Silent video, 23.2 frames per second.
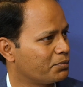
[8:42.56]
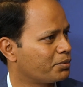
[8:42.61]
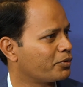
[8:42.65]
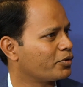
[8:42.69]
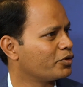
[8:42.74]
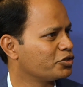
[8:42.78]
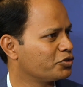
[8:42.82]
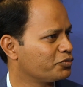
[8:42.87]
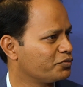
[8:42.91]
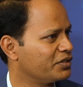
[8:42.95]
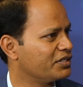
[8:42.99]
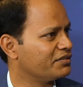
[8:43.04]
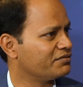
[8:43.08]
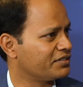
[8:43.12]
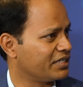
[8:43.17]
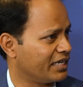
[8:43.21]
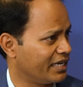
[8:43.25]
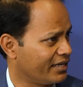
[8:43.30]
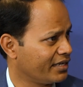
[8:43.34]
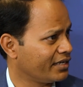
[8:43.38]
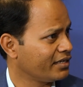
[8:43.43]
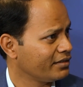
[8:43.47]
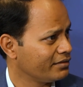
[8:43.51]
approach we have
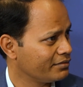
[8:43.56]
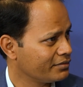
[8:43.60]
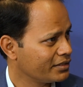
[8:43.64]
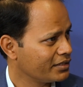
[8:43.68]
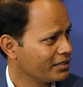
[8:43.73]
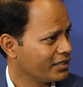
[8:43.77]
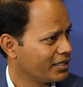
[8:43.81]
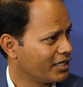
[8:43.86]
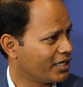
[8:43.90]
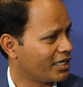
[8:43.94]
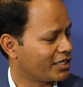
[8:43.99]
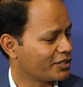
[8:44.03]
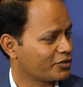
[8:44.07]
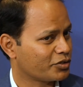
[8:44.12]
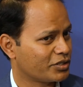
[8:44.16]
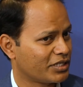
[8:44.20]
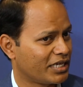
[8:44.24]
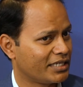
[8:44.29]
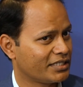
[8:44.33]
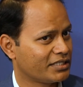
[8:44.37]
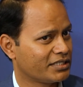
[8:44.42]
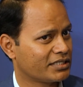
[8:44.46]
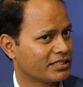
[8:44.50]
taken. Yeah. Uh, so
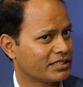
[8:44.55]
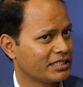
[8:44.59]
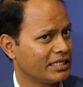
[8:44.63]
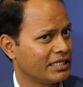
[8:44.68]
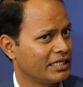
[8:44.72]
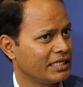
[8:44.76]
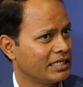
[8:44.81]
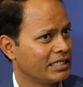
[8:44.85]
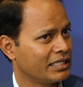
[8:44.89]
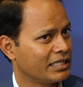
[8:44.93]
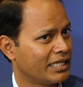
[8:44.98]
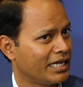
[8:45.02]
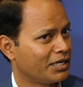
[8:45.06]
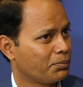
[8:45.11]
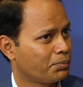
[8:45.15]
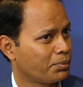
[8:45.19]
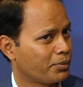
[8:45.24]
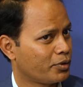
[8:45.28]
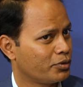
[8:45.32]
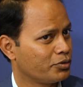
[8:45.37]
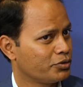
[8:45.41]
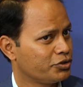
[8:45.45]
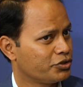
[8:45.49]
that's that
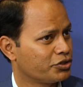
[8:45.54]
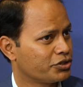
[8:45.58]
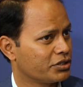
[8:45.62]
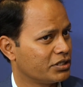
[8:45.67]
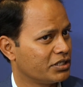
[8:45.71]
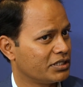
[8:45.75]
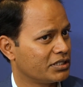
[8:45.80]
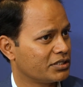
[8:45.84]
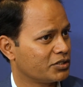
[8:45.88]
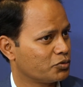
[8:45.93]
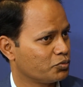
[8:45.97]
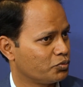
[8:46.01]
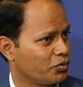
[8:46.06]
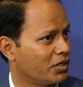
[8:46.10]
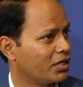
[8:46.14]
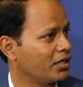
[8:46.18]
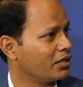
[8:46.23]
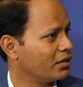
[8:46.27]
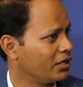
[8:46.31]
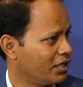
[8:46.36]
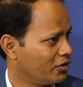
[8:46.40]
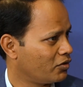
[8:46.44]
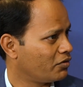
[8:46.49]
approach is
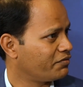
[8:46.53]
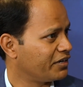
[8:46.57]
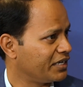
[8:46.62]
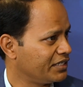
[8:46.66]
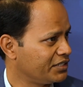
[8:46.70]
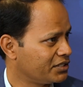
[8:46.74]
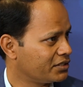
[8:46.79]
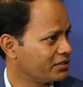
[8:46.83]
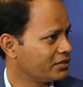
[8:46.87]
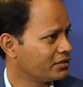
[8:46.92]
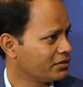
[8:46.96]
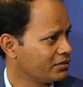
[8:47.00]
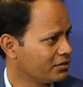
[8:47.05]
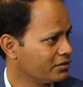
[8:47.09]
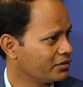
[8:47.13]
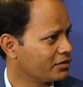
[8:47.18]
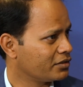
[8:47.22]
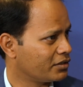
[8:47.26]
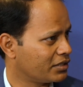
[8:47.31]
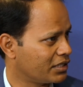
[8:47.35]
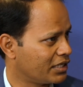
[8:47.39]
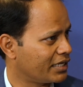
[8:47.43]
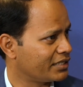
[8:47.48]
one innovation you
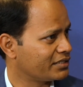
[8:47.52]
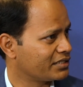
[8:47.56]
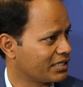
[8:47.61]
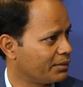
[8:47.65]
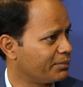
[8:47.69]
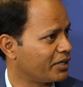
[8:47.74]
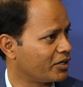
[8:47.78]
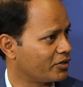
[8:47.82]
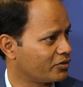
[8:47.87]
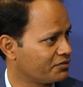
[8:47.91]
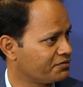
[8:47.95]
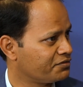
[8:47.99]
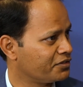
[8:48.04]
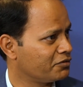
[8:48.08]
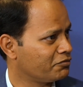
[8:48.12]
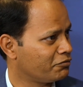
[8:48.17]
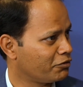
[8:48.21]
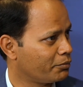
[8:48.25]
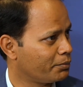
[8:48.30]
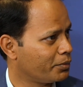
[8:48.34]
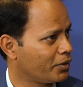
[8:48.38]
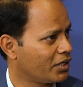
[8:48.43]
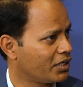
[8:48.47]
know that has come out of
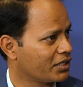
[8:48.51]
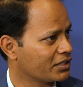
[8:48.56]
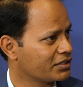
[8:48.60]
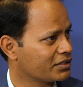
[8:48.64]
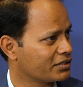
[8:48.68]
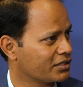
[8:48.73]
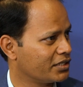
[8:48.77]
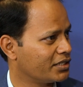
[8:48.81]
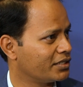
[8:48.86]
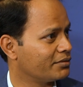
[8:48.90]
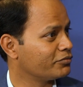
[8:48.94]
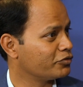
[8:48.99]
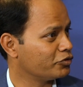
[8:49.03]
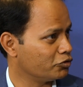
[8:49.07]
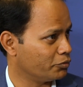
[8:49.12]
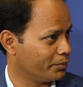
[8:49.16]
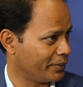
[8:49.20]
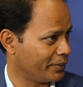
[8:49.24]
Infoblox. mm -hmm. you